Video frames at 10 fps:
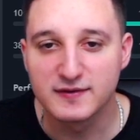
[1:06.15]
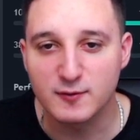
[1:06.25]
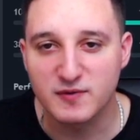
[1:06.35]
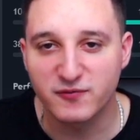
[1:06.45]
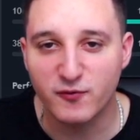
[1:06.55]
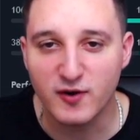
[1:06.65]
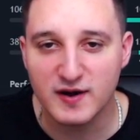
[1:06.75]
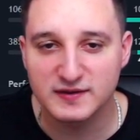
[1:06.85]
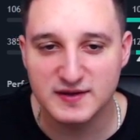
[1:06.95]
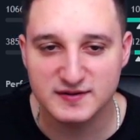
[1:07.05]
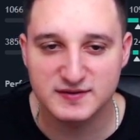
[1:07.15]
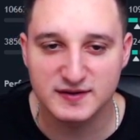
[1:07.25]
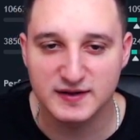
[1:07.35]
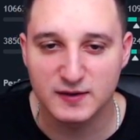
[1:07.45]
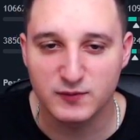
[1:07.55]
So before this
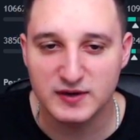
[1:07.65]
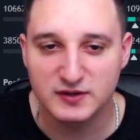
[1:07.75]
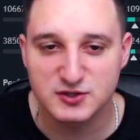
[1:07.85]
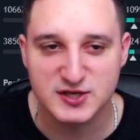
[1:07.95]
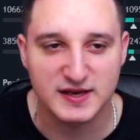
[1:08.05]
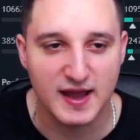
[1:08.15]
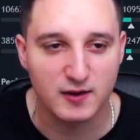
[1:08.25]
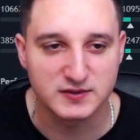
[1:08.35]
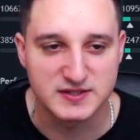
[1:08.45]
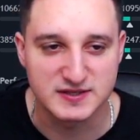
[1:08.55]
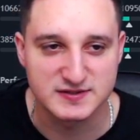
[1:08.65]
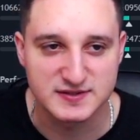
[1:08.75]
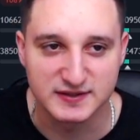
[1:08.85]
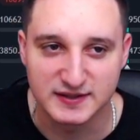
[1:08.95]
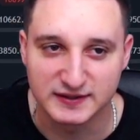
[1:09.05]
thing here, we need to check out this
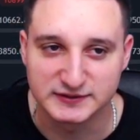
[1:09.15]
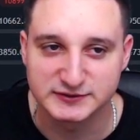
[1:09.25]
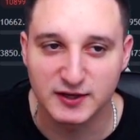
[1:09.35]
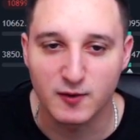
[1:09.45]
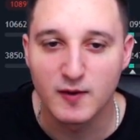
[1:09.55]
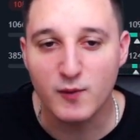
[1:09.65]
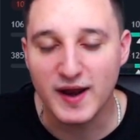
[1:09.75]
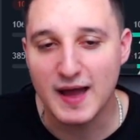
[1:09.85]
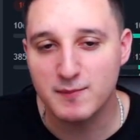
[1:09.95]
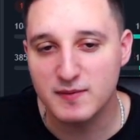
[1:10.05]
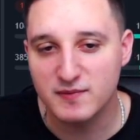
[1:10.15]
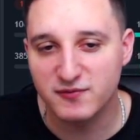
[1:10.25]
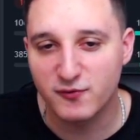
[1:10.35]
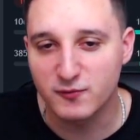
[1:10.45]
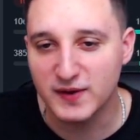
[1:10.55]
thing here. So what happened
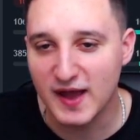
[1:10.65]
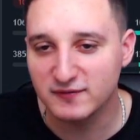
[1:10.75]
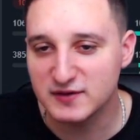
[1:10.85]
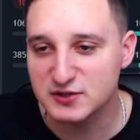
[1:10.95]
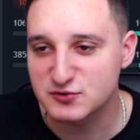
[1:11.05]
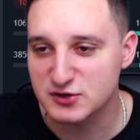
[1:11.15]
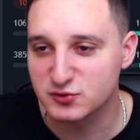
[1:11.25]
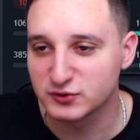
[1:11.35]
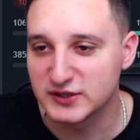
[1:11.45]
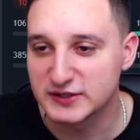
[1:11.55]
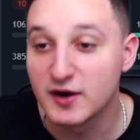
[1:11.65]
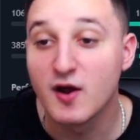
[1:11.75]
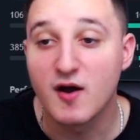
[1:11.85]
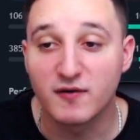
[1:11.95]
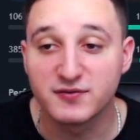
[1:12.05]
before? We had this threshold here
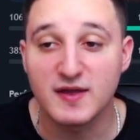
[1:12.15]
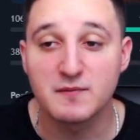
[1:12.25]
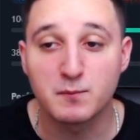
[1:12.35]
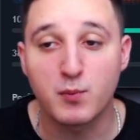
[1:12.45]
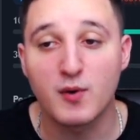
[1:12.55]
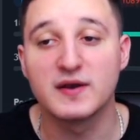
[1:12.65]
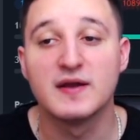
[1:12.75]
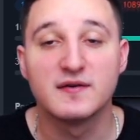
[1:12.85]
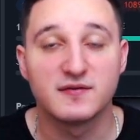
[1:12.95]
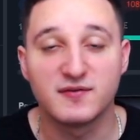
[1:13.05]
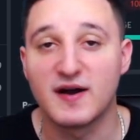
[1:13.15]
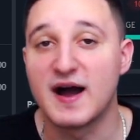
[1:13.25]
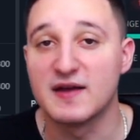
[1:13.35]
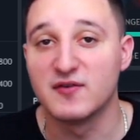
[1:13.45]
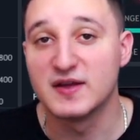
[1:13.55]
of
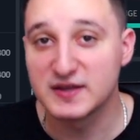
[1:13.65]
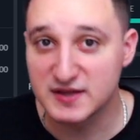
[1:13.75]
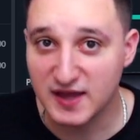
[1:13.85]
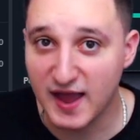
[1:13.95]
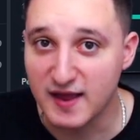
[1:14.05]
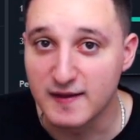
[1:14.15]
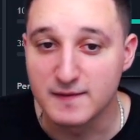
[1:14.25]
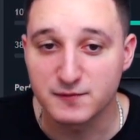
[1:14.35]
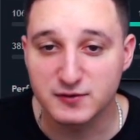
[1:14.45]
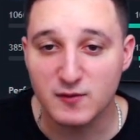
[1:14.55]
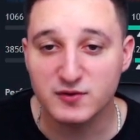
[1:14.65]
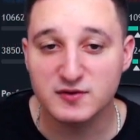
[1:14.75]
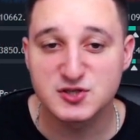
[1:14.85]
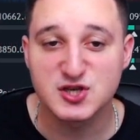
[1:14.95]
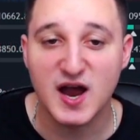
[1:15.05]
10.5K. So that was
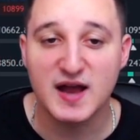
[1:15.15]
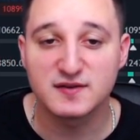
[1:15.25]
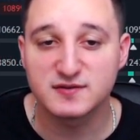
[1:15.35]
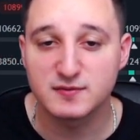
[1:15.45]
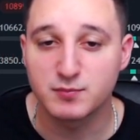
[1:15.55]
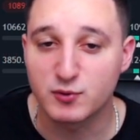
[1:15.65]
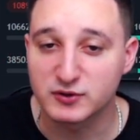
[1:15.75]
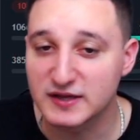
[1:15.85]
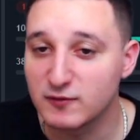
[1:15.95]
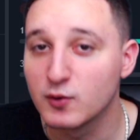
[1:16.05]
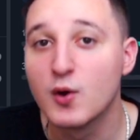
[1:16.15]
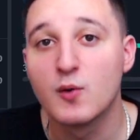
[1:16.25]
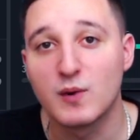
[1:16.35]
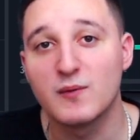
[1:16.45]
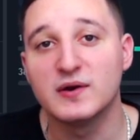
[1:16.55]
a giant support level
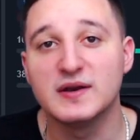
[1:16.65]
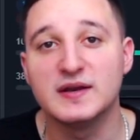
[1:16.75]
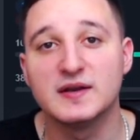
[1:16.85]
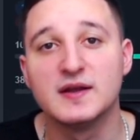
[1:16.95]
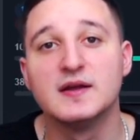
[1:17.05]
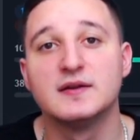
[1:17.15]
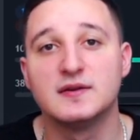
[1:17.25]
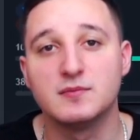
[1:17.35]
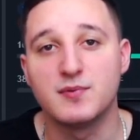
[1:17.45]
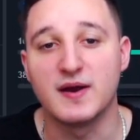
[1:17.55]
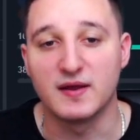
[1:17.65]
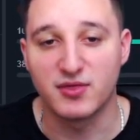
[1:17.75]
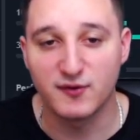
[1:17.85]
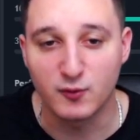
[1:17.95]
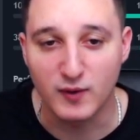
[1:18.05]
where we needed to break
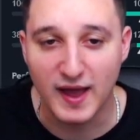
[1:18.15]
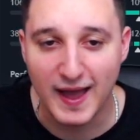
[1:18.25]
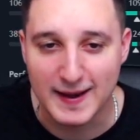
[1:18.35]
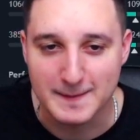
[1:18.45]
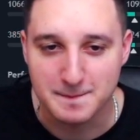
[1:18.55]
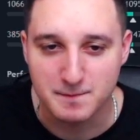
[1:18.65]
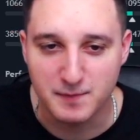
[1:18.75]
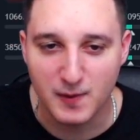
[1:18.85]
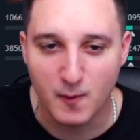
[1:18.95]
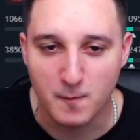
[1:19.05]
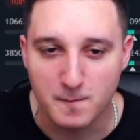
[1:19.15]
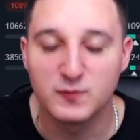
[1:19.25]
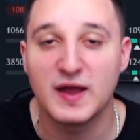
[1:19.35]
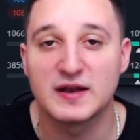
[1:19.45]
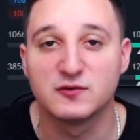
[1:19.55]
through. And boom,
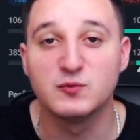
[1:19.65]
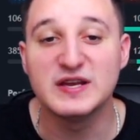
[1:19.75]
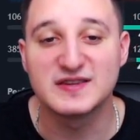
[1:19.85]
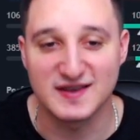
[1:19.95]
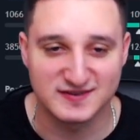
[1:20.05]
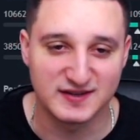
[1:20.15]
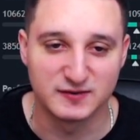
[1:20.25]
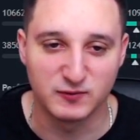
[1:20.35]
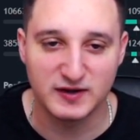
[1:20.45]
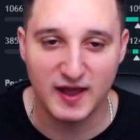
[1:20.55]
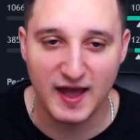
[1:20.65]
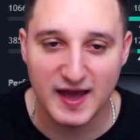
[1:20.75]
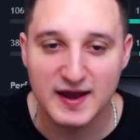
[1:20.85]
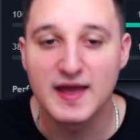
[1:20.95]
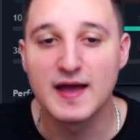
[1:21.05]
we had a retest here. We
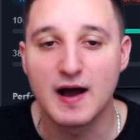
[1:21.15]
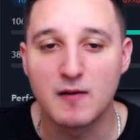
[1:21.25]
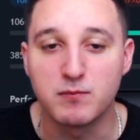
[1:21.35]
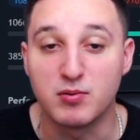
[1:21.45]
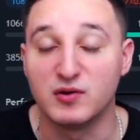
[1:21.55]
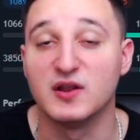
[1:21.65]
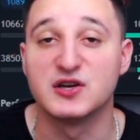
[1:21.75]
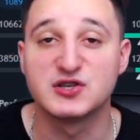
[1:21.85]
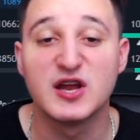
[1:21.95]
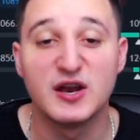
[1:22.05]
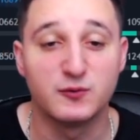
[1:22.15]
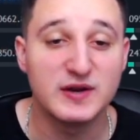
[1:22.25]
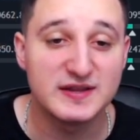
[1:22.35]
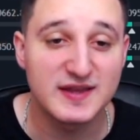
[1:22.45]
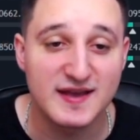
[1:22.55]
had a bullish
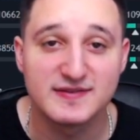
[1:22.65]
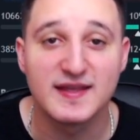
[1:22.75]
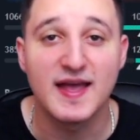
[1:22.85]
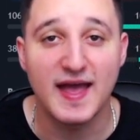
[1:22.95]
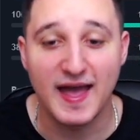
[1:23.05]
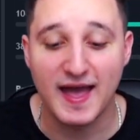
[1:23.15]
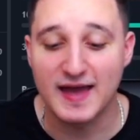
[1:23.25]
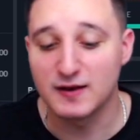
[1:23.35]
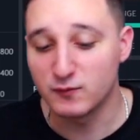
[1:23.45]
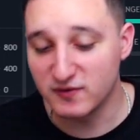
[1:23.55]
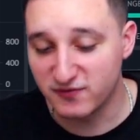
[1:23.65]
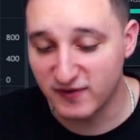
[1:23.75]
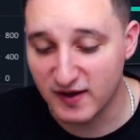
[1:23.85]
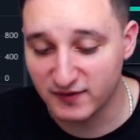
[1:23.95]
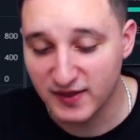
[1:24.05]
retest and we
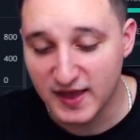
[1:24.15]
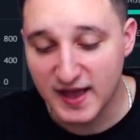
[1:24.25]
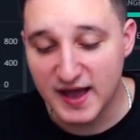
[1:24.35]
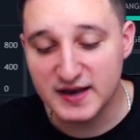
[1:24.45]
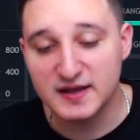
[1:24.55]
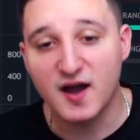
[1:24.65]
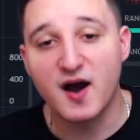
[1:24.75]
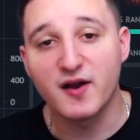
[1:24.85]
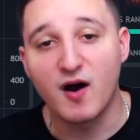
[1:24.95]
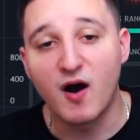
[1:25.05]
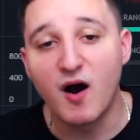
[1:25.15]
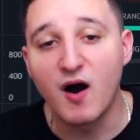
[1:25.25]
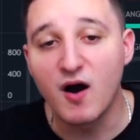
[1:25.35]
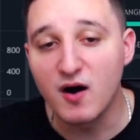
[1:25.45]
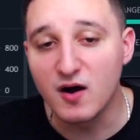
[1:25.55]
failed and it got
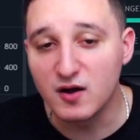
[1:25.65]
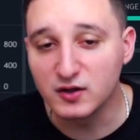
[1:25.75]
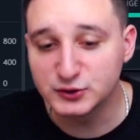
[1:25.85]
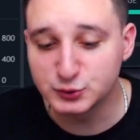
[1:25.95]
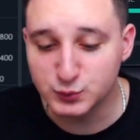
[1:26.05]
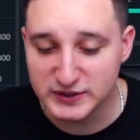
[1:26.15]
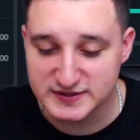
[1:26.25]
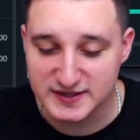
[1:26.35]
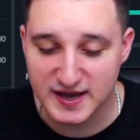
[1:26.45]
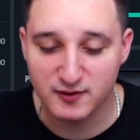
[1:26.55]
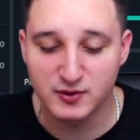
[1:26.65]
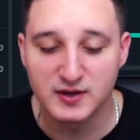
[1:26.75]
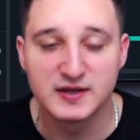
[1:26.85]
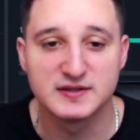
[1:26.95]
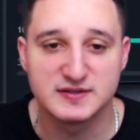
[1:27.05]
all the way down
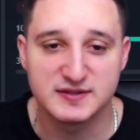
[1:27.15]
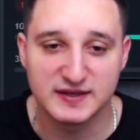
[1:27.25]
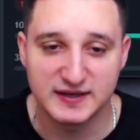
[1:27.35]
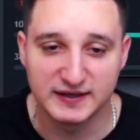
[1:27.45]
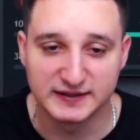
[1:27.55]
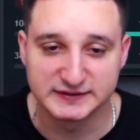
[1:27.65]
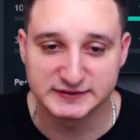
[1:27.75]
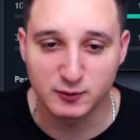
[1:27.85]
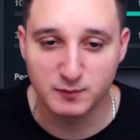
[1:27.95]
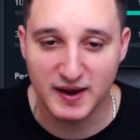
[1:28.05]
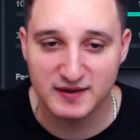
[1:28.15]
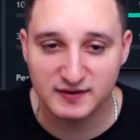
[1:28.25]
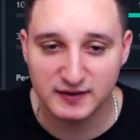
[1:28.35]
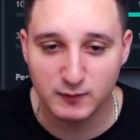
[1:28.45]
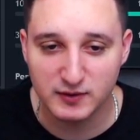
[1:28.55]
to here. So
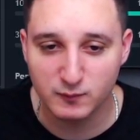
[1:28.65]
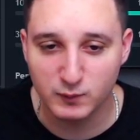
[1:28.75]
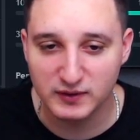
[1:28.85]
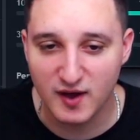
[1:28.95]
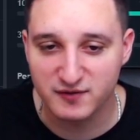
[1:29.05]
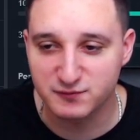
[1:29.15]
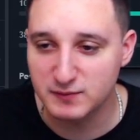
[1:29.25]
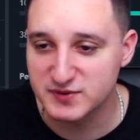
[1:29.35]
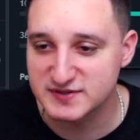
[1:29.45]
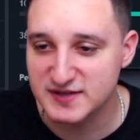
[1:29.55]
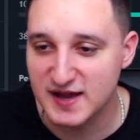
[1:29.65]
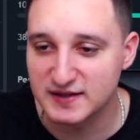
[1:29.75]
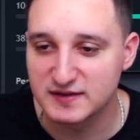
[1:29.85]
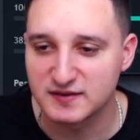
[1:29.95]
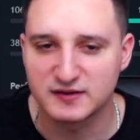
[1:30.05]
basically we lost
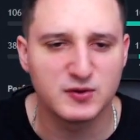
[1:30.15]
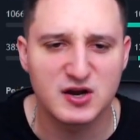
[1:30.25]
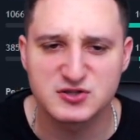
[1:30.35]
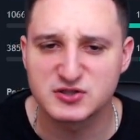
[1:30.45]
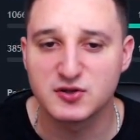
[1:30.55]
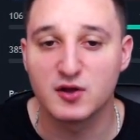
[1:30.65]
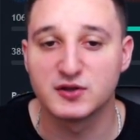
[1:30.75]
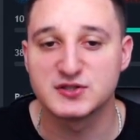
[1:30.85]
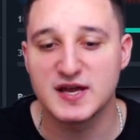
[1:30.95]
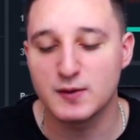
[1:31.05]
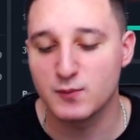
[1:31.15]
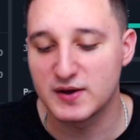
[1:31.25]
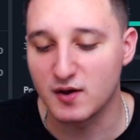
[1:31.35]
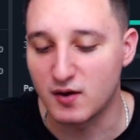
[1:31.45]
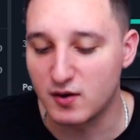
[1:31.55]
3%. It's like $300 and it
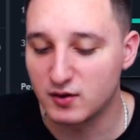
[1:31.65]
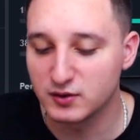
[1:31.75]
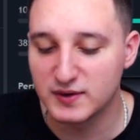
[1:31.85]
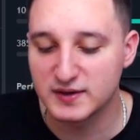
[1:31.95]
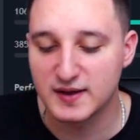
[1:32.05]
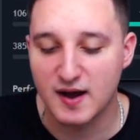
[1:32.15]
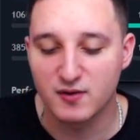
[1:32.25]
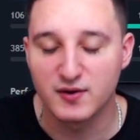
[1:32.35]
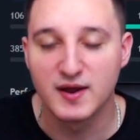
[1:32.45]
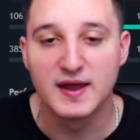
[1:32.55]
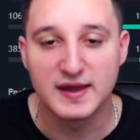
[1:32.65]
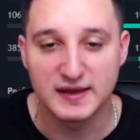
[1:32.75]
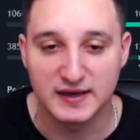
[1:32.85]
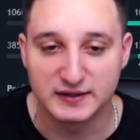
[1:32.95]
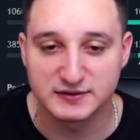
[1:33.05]
went all the way down
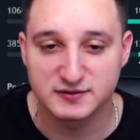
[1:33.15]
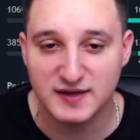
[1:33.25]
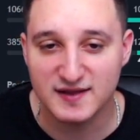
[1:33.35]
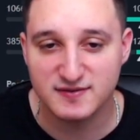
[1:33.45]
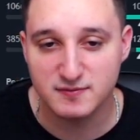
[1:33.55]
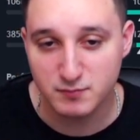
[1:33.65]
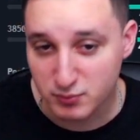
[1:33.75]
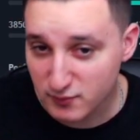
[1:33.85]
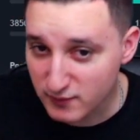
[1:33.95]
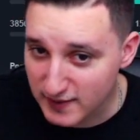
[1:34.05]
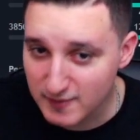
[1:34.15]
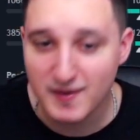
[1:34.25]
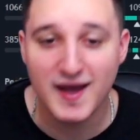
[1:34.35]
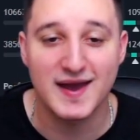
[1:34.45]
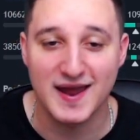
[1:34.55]
here. So that's pretty
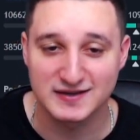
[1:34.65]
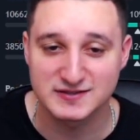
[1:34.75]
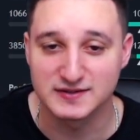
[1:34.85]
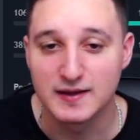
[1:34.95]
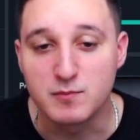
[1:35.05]
bad actually.